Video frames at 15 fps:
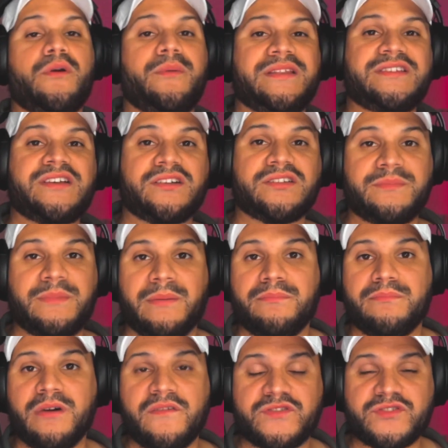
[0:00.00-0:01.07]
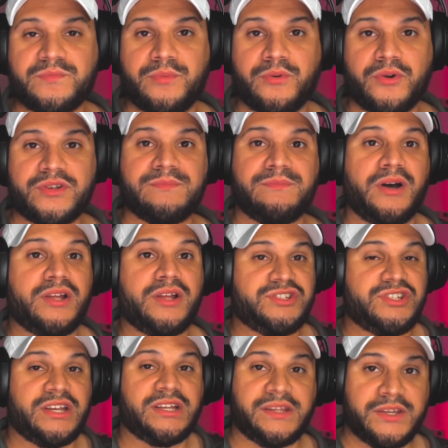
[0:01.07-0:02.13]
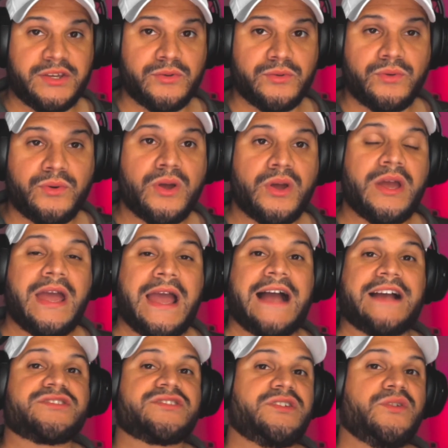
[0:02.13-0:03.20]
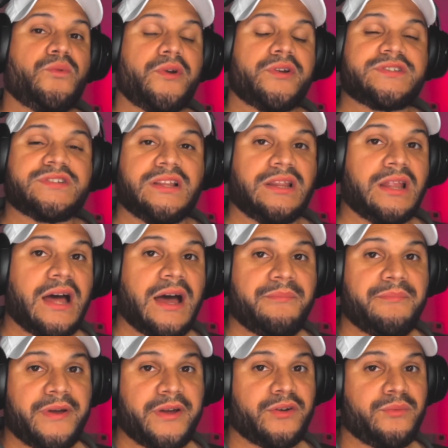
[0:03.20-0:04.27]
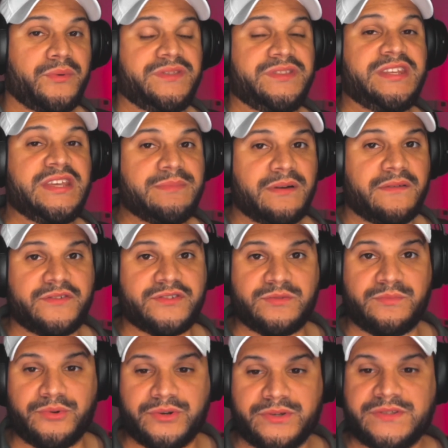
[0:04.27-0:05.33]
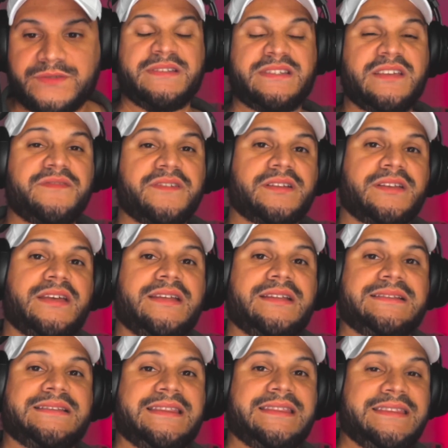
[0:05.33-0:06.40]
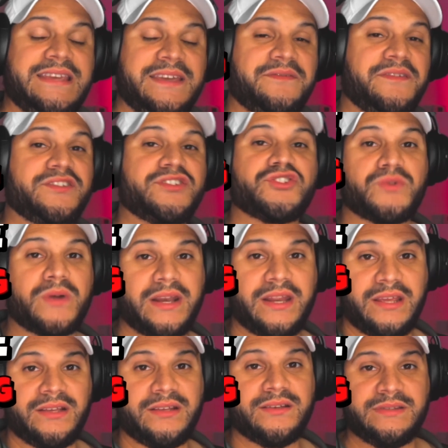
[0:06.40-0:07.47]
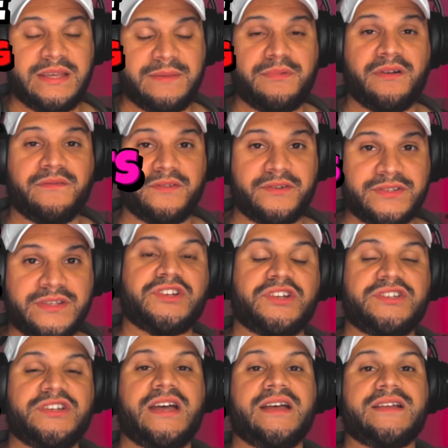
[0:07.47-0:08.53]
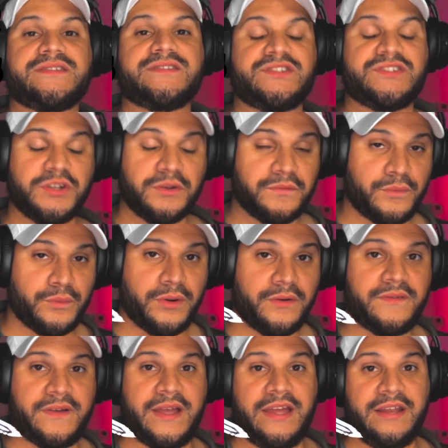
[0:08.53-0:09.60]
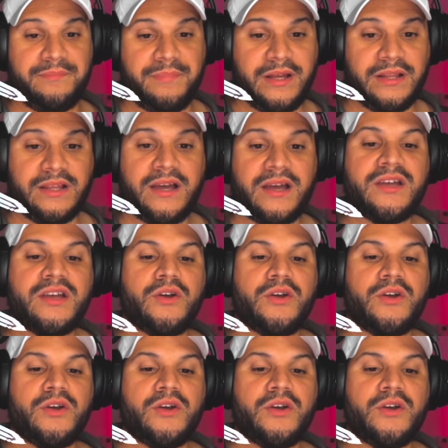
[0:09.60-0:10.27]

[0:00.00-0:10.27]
already talked about buffer supports, but Jingliu actually works a lot better with debuffer support, specifically defense shredding debuffers such as Silverwolf and Pela,